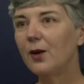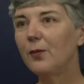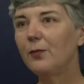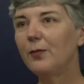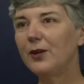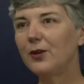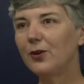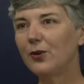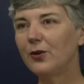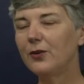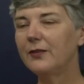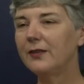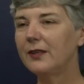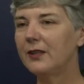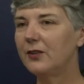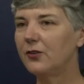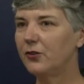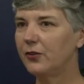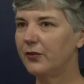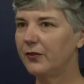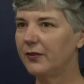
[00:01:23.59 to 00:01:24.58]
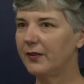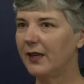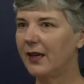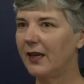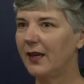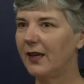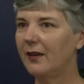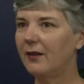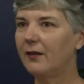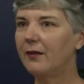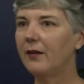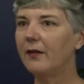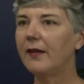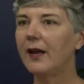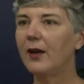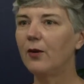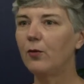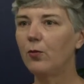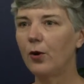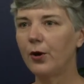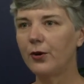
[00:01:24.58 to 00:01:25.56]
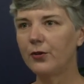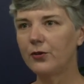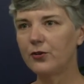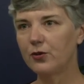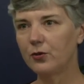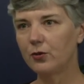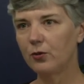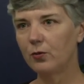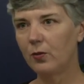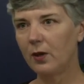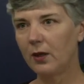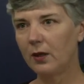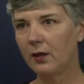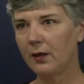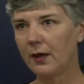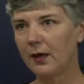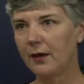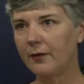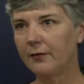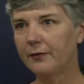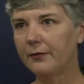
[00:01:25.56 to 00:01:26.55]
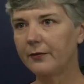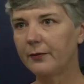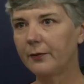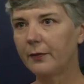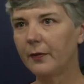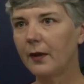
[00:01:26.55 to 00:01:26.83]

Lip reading: because they're too scared that they won't do it well enough.